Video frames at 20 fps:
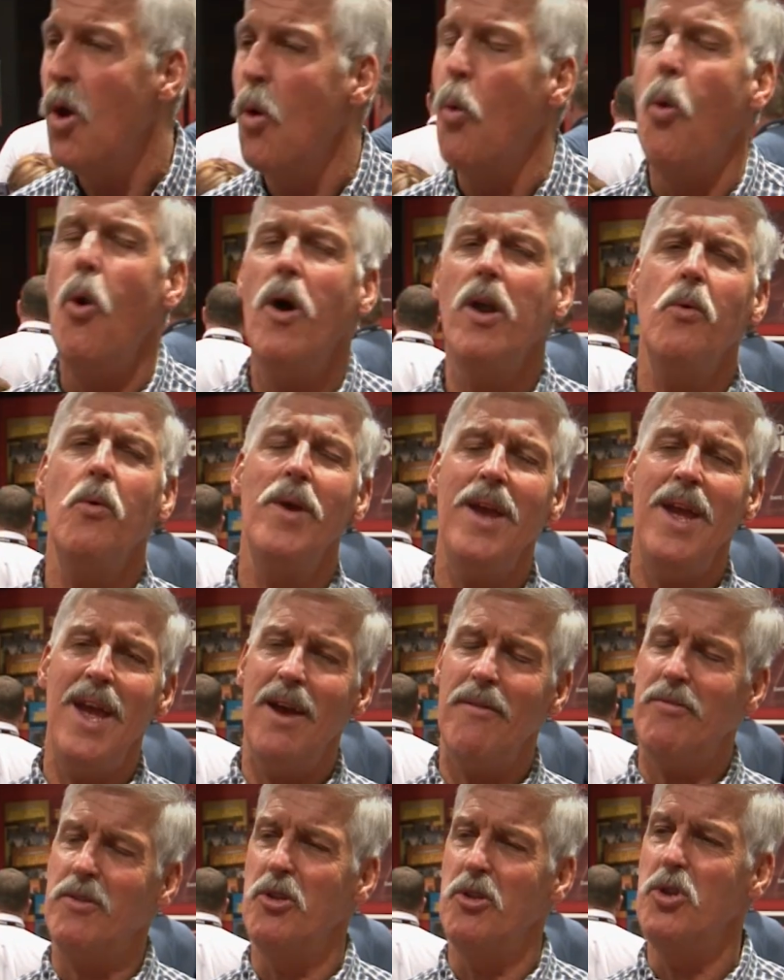What do we
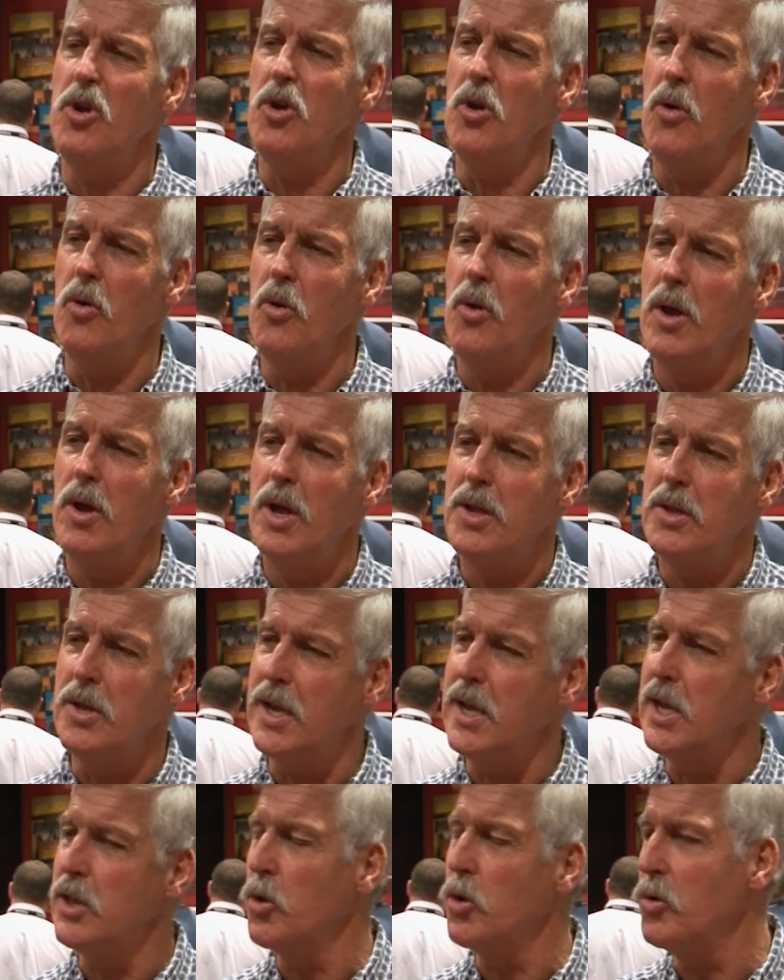have to do to
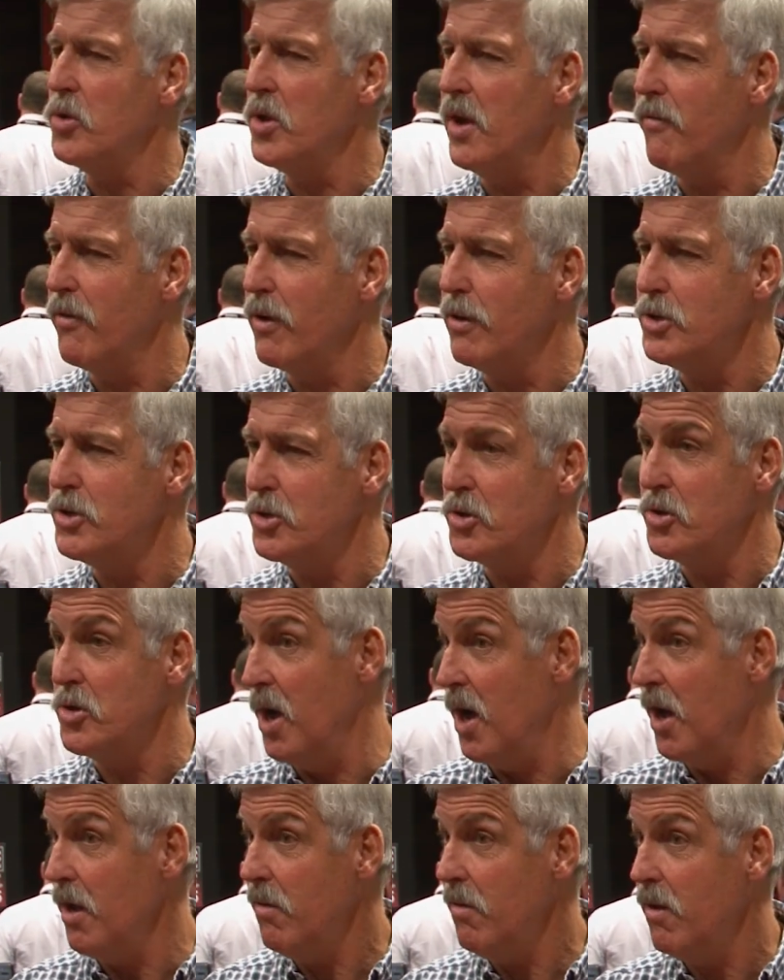get those evolutions
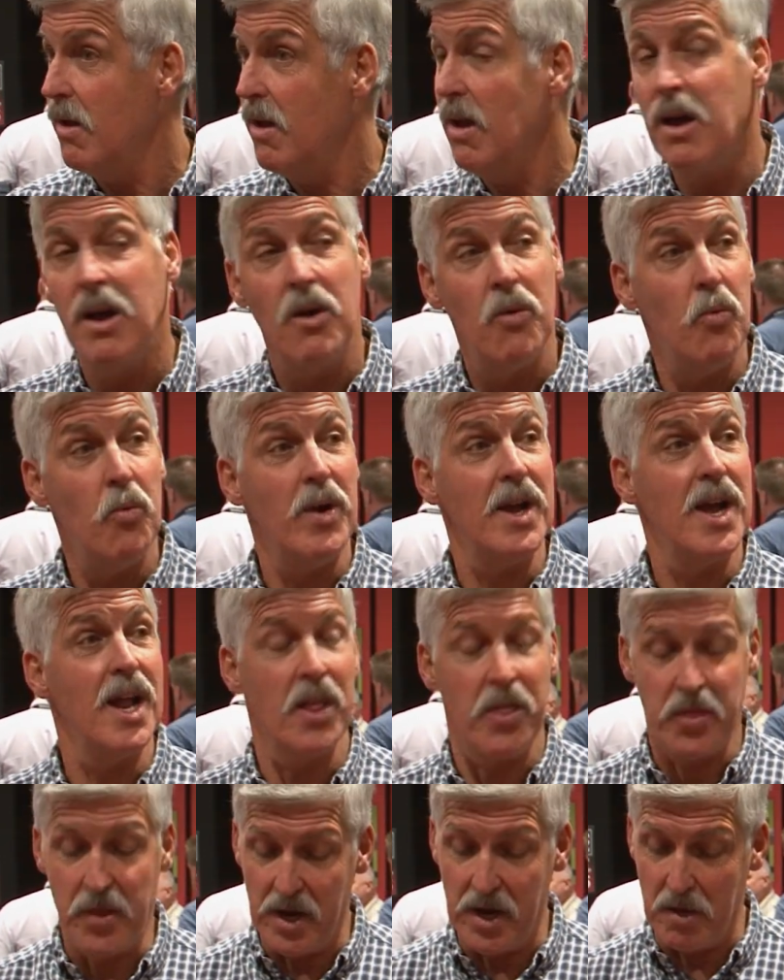done? We got
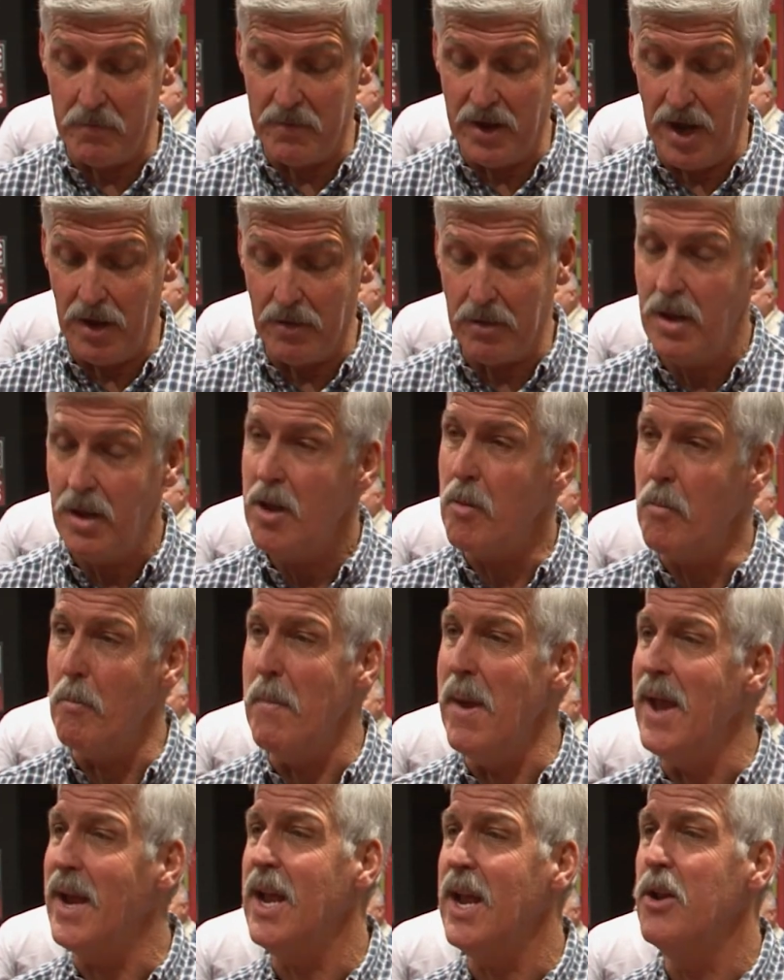to think about
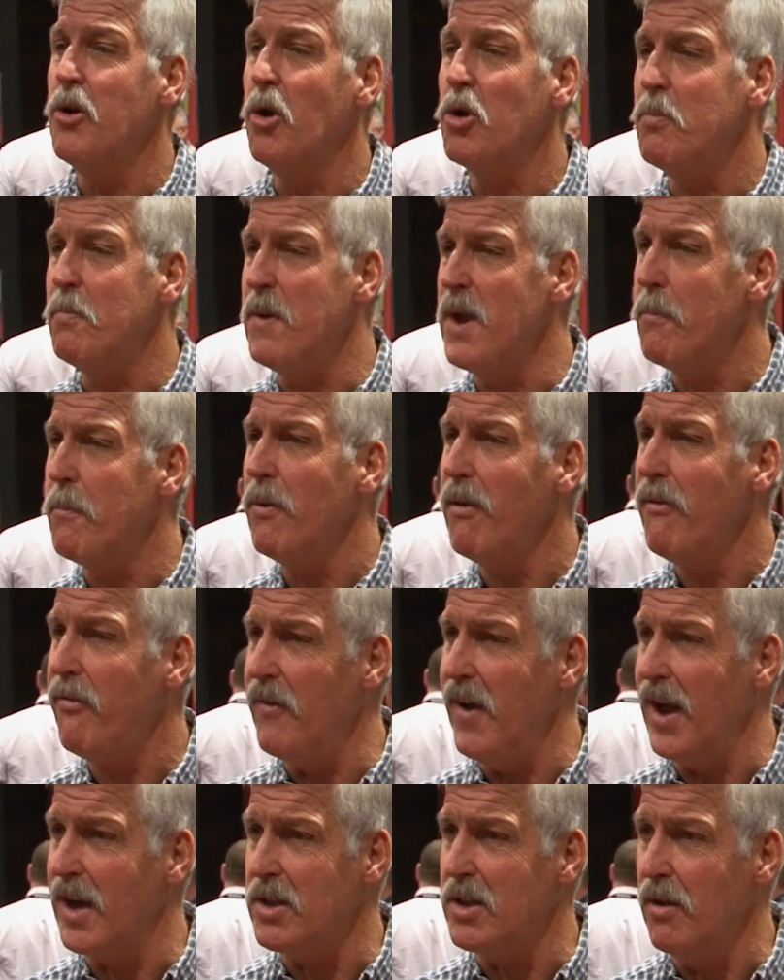making those people
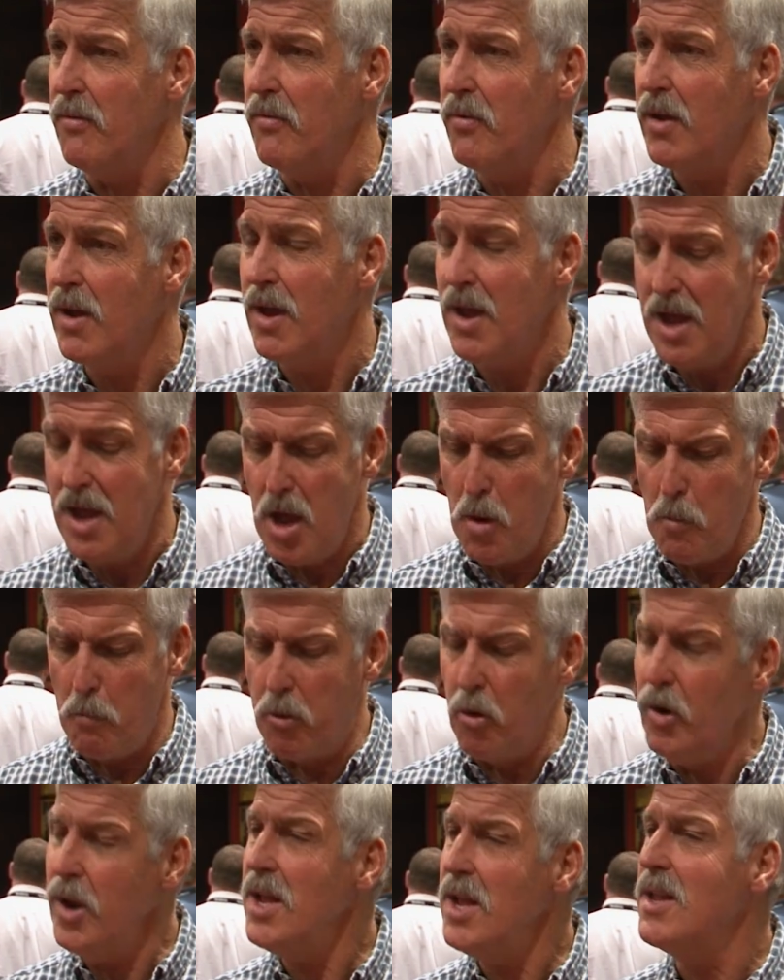effective,
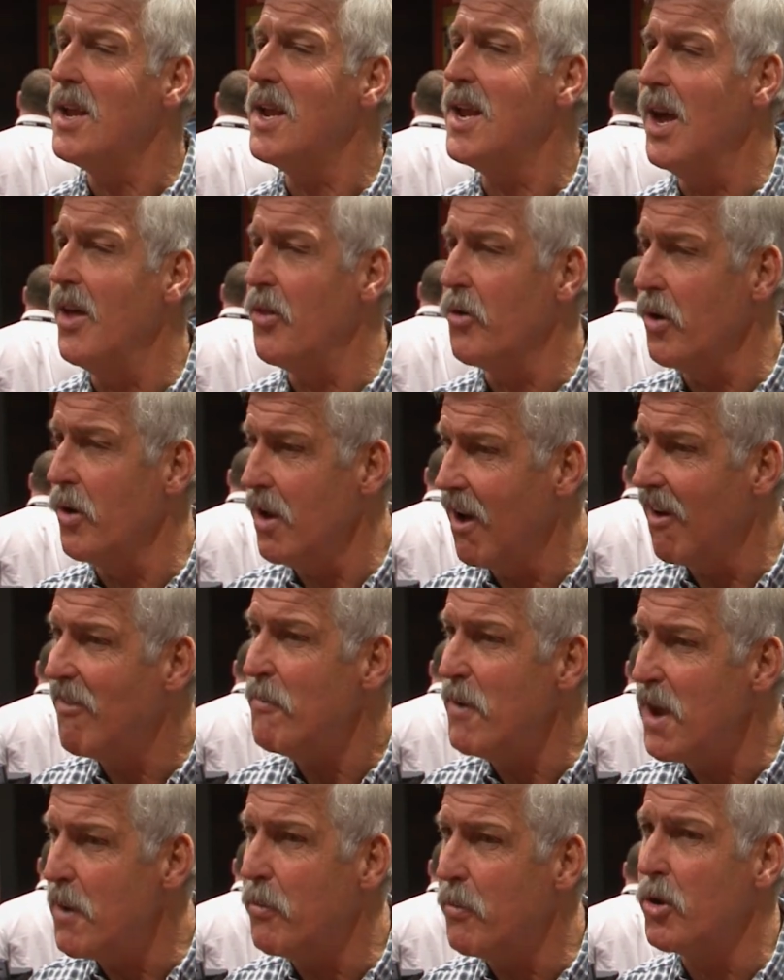putting together enough
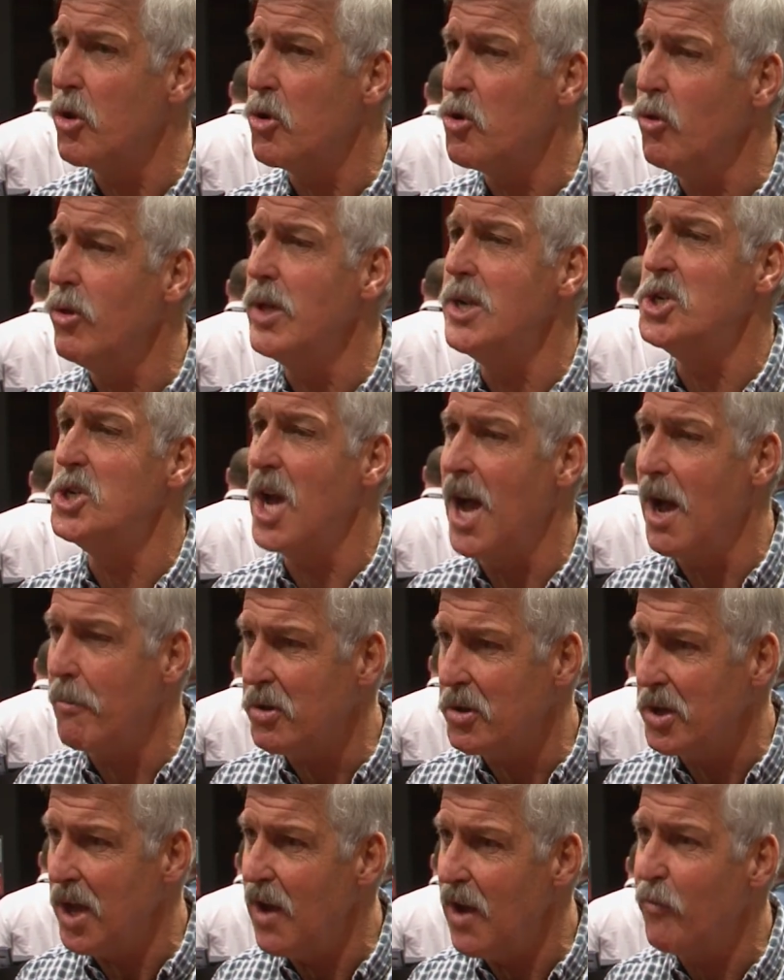people to do the job
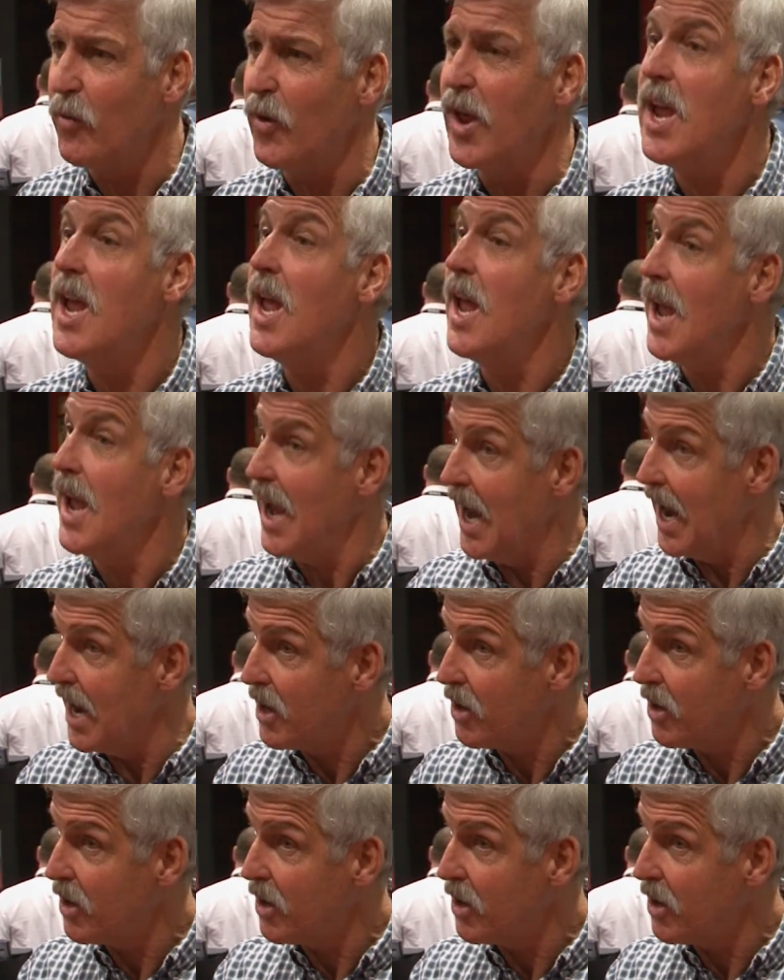safely and